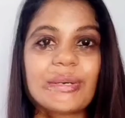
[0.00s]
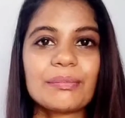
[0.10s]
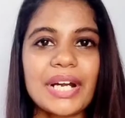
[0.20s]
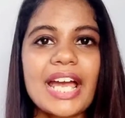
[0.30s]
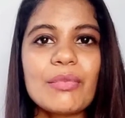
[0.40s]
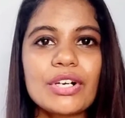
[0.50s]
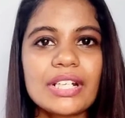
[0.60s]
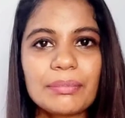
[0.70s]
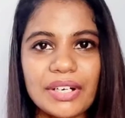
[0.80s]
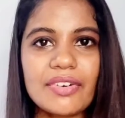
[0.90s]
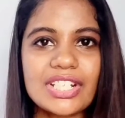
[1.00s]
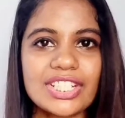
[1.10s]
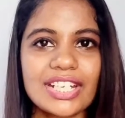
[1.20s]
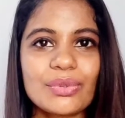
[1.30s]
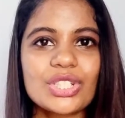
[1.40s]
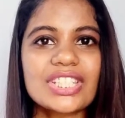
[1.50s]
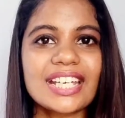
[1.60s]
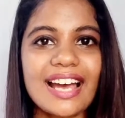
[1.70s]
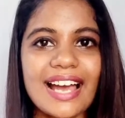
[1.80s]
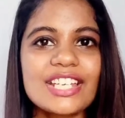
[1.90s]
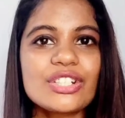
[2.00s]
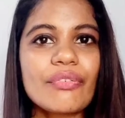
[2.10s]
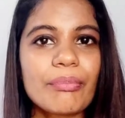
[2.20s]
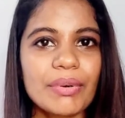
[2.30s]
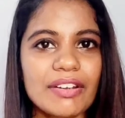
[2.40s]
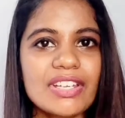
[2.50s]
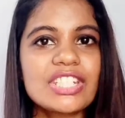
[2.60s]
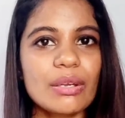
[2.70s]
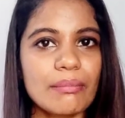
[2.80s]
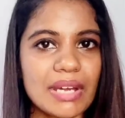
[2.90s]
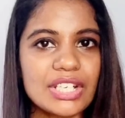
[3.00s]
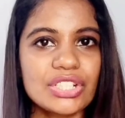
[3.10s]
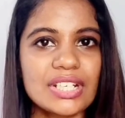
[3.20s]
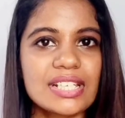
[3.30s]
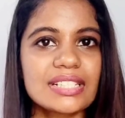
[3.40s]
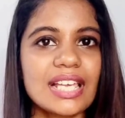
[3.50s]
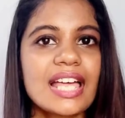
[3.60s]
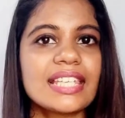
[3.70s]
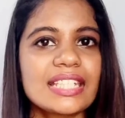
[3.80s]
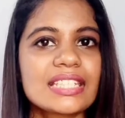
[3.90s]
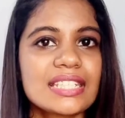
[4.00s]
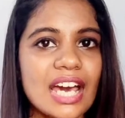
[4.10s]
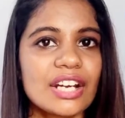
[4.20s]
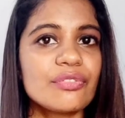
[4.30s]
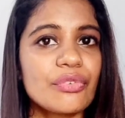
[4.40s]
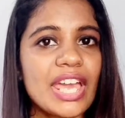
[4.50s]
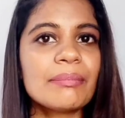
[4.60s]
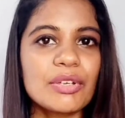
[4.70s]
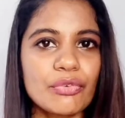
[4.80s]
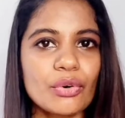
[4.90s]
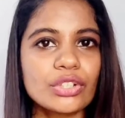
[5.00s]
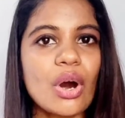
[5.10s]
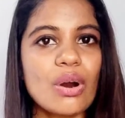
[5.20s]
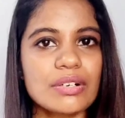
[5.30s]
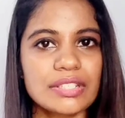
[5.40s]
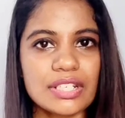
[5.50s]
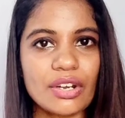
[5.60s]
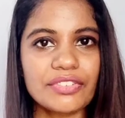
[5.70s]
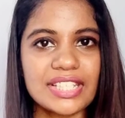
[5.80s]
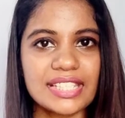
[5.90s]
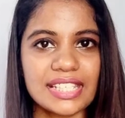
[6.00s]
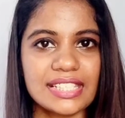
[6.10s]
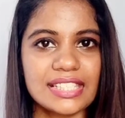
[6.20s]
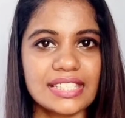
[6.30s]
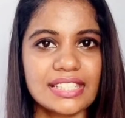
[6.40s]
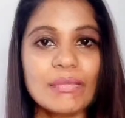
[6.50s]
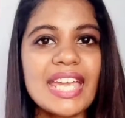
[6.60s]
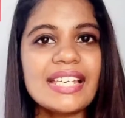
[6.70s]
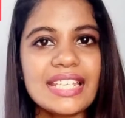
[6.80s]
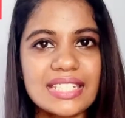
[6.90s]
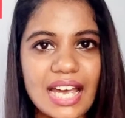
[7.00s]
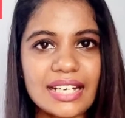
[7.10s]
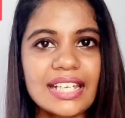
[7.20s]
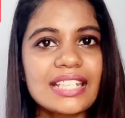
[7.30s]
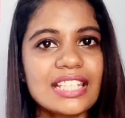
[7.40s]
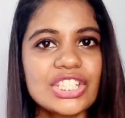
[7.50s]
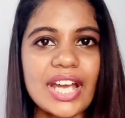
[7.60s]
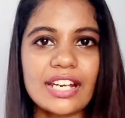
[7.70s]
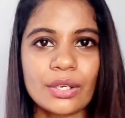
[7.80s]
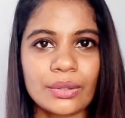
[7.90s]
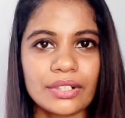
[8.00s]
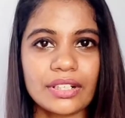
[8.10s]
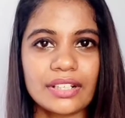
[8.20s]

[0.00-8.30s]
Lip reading: Primordial prevention, which is a kind of preventive measures that's done way before the onset of disease. It's mainly done in the childhood.